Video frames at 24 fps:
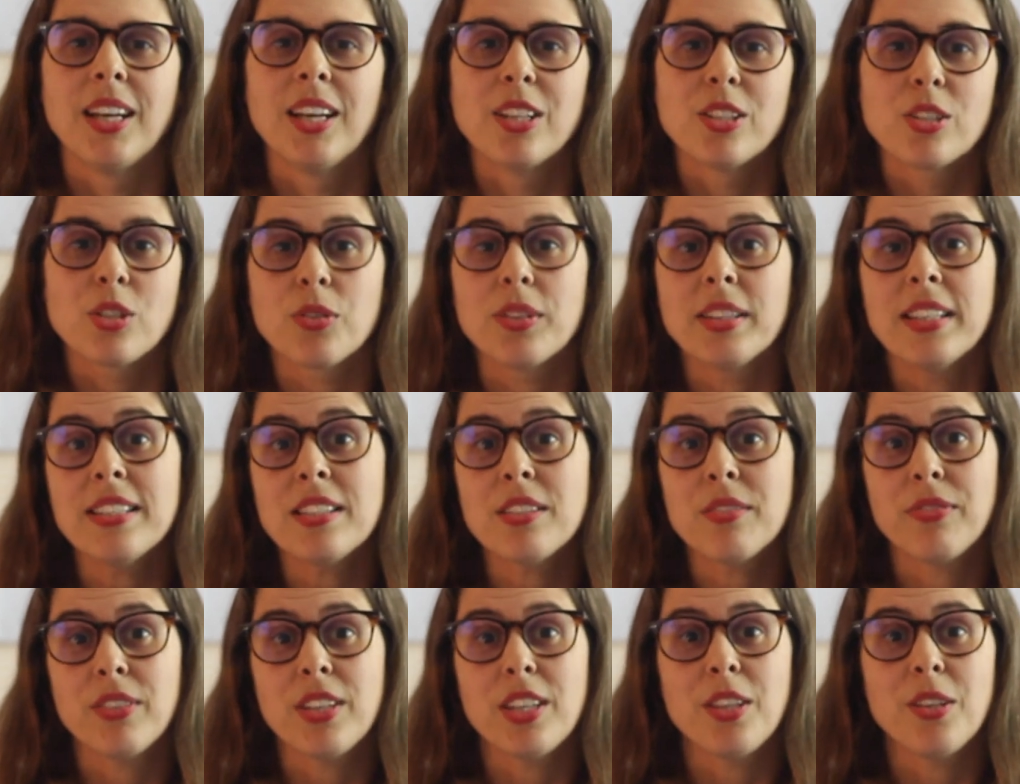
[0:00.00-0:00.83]
So
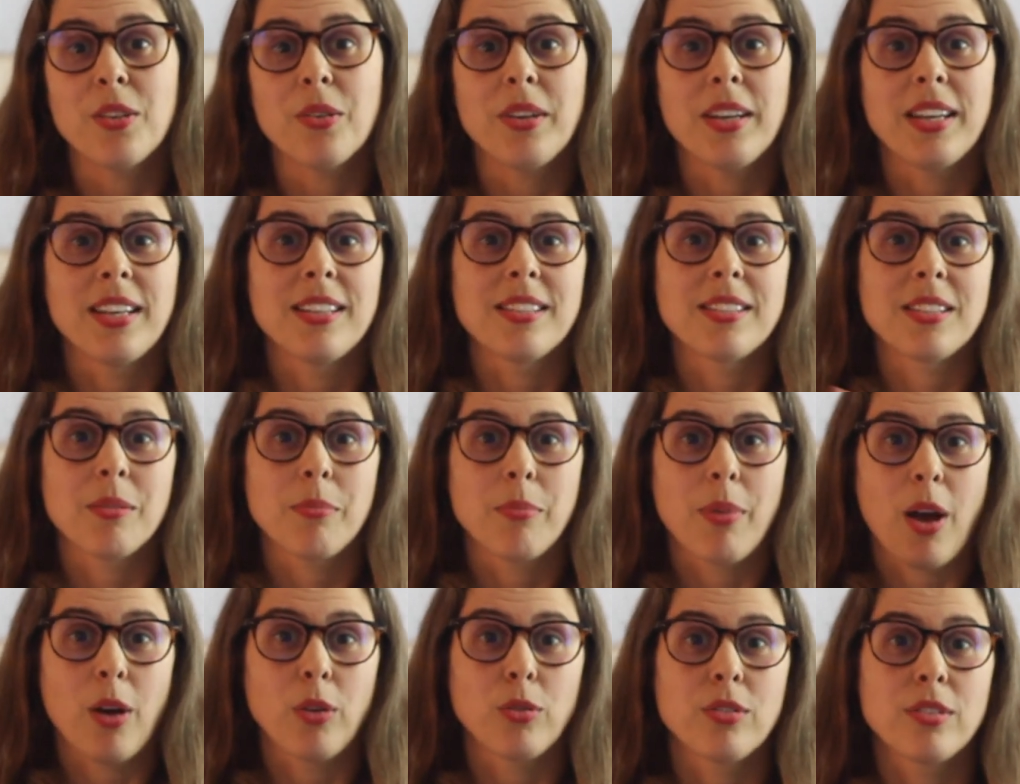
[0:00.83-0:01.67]
this video is
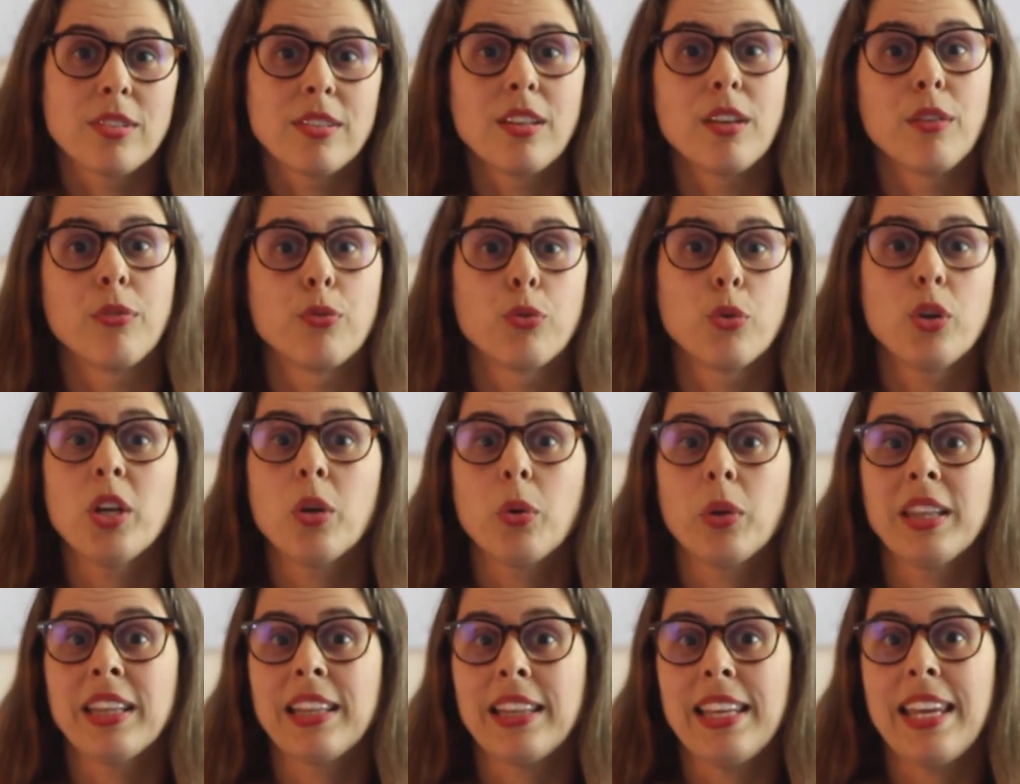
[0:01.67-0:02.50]
about the
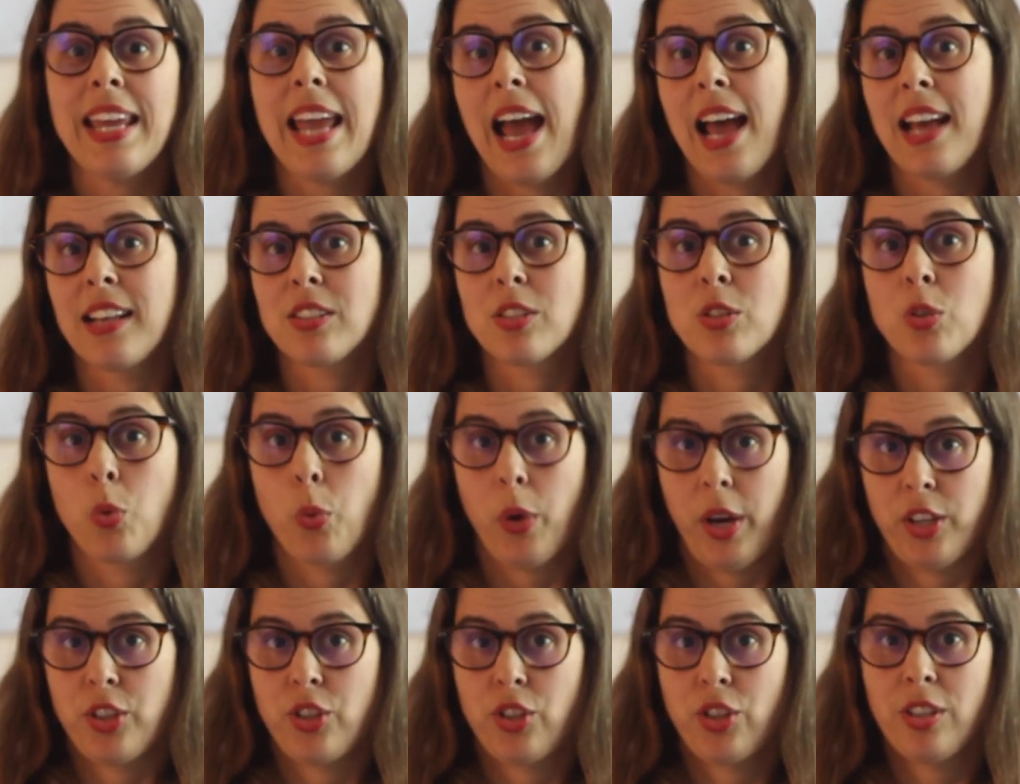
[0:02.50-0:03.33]
frequently asked
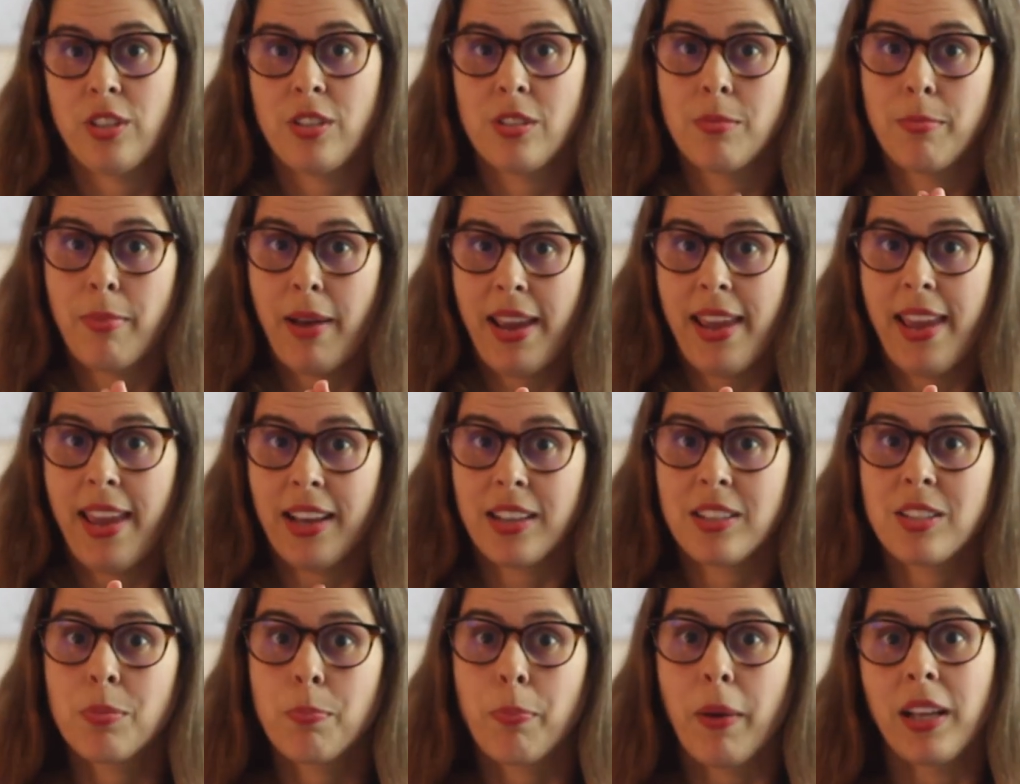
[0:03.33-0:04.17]
questions by
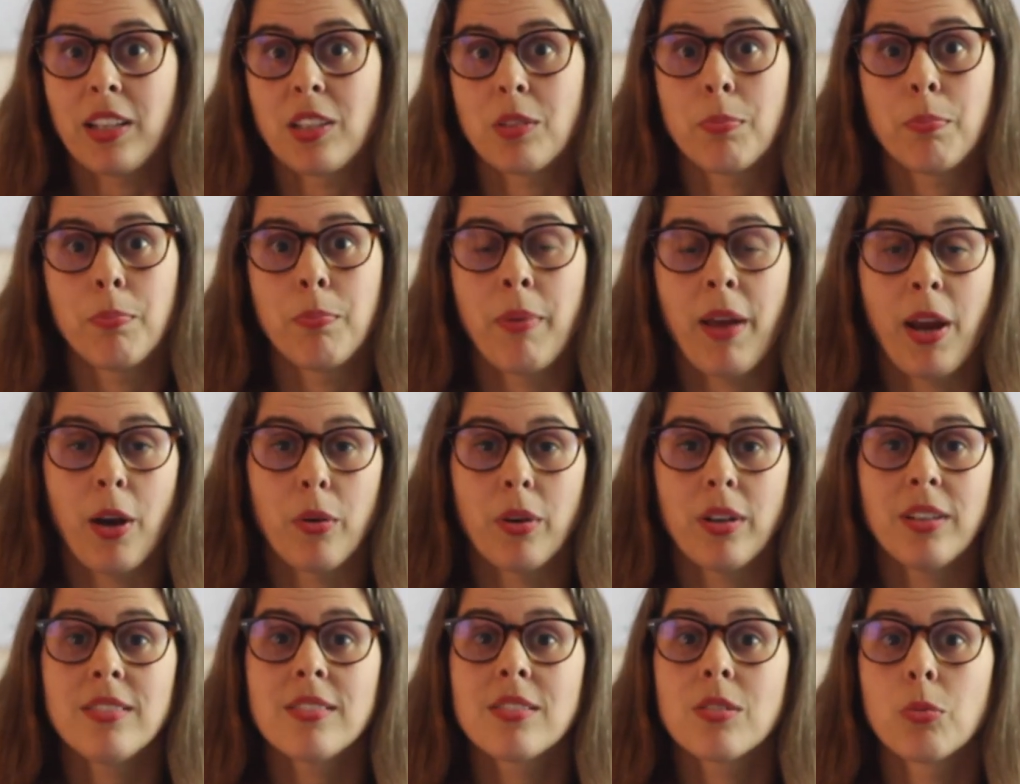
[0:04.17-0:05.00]
expat
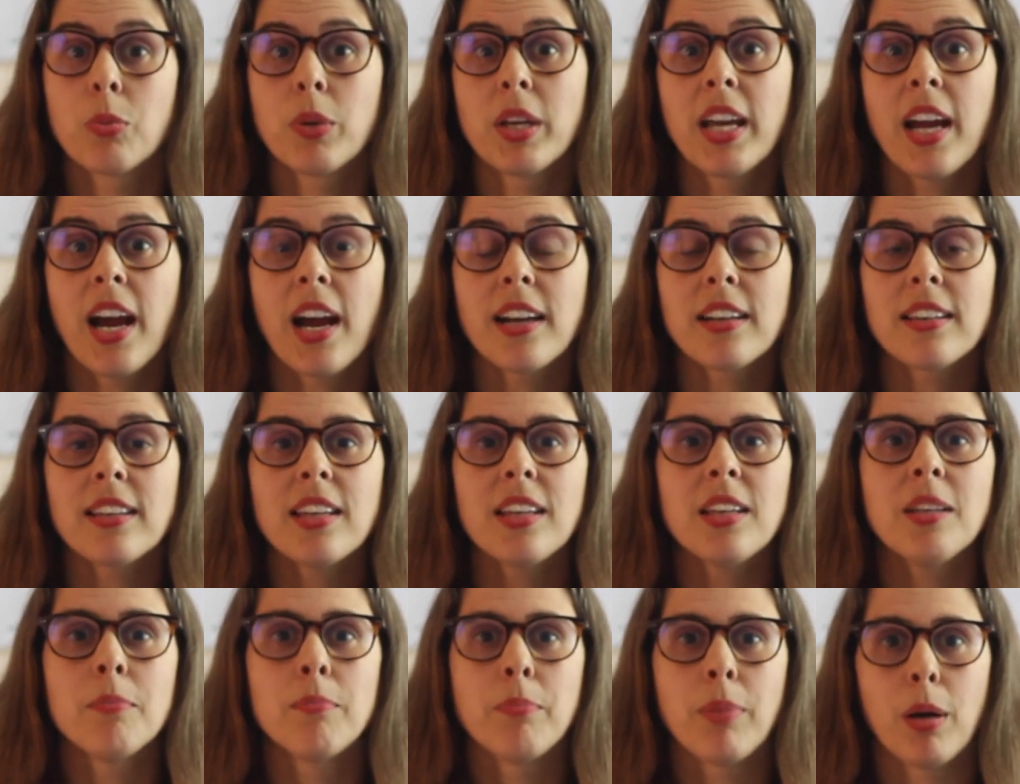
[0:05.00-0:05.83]
parents
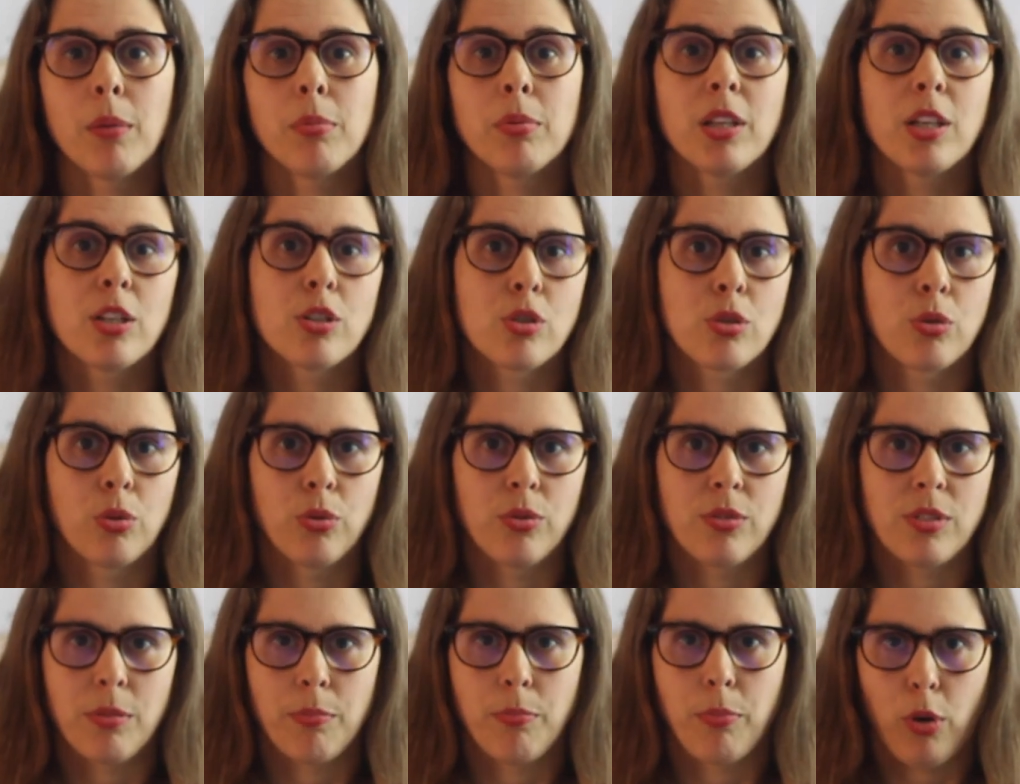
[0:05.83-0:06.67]
regarding public
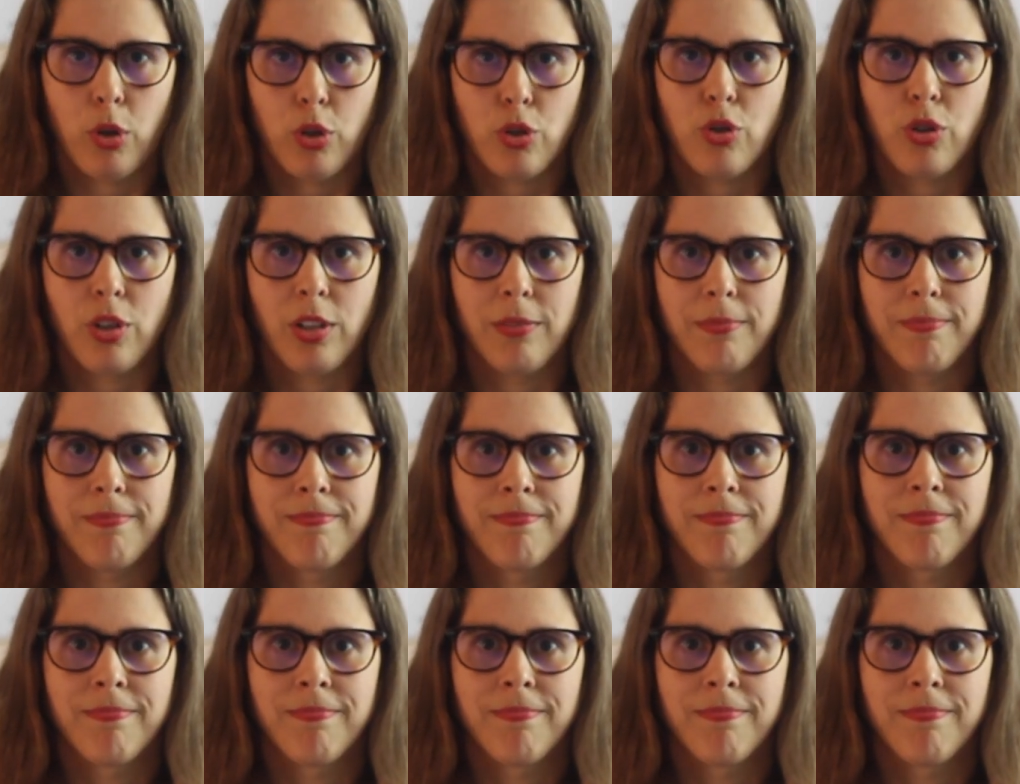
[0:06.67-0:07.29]
schools in Portugal.